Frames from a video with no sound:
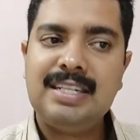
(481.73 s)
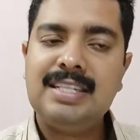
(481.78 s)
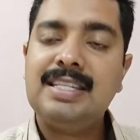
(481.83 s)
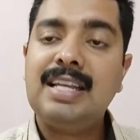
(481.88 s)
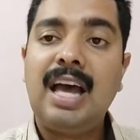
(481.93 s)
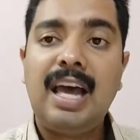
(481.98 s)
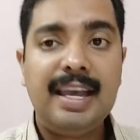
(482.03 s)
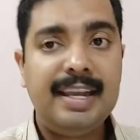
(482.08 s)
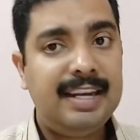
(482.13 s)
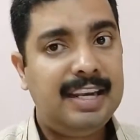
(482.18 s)
it
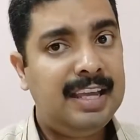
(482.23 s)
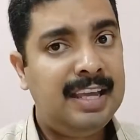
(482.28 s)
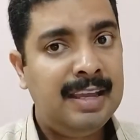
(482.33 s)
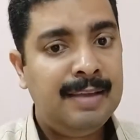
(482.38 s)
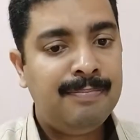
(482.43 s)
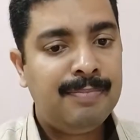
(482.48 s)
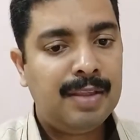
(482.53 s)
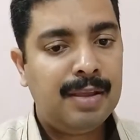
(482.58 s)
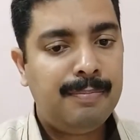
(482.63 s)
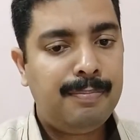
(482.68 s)
is
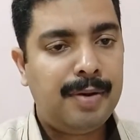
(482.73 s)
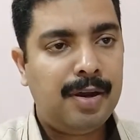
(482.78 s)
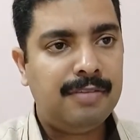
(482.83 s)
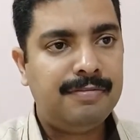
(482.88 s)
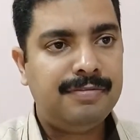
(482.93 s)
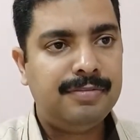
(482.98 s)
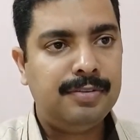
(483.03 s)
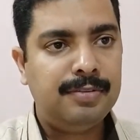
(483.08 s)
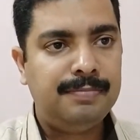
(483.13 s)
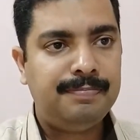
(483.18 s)
highly
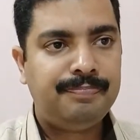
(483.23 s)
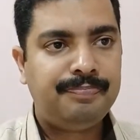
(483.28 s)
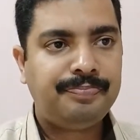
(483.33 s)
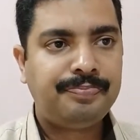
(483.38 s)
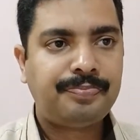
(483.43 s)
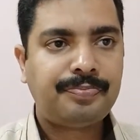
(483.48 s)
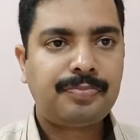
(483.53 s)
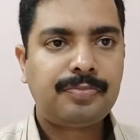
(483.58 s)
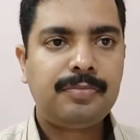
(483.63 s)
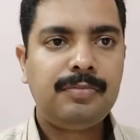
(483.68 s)
powerful.
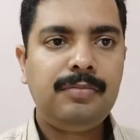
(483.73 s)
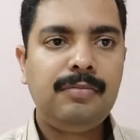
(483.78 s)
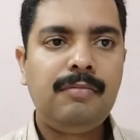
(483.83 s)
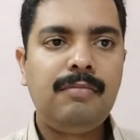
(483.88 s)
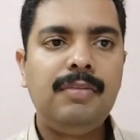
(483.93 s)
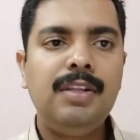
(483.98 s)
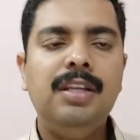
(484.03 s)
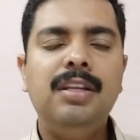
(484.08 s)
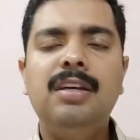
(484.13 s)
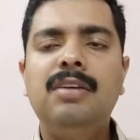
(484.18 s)

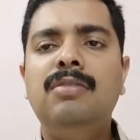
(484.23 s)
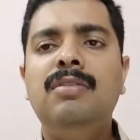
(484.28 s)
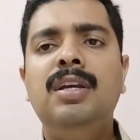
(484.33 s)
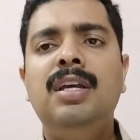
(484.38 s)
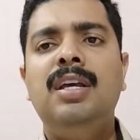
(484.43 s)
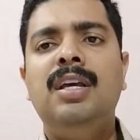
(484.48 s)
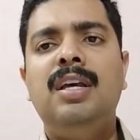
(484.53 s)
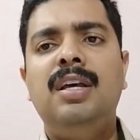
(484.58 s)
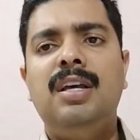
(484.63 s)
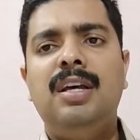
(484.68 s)
Now,
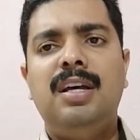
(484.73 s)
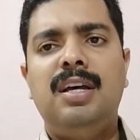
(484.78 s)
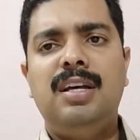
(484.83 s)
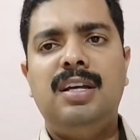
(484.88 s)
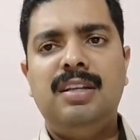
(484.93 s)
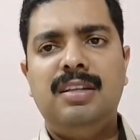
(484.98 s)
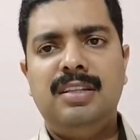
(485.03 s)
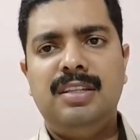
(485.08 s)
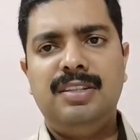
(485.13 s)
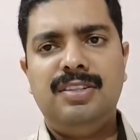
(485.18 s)

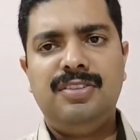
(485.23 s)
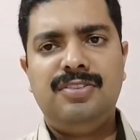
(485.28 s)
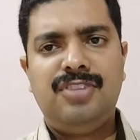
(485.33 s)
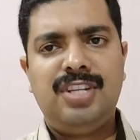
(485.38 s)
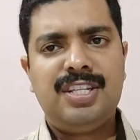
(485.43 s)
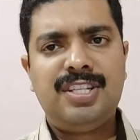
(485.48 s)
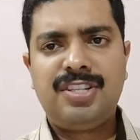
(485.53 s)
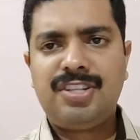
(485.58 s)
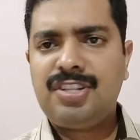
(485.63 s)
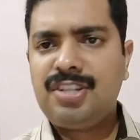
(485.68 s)

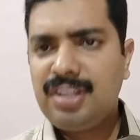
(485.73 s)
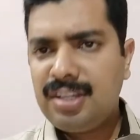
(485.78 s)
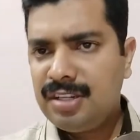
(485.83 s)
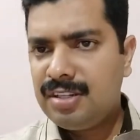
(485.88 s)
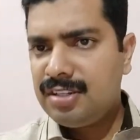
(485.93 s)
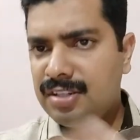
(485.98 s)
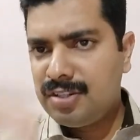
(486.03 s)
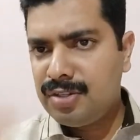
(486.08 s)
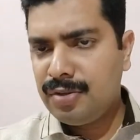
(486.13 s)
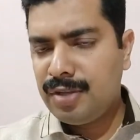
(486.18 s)
just
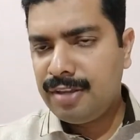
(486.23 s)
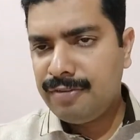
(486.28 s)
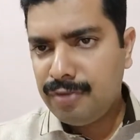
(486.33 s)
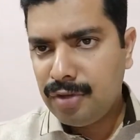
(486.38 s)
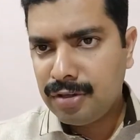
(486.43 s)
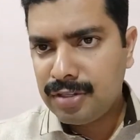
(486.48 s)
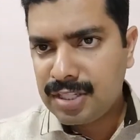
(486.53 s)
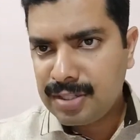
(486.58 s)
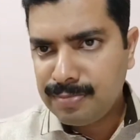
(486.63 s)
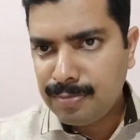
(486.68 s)
to give
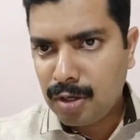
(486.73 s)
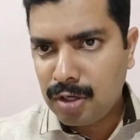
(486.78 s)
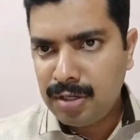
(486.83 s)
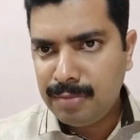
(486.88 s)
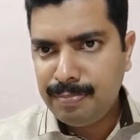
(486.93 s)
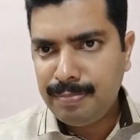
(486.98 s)
you a small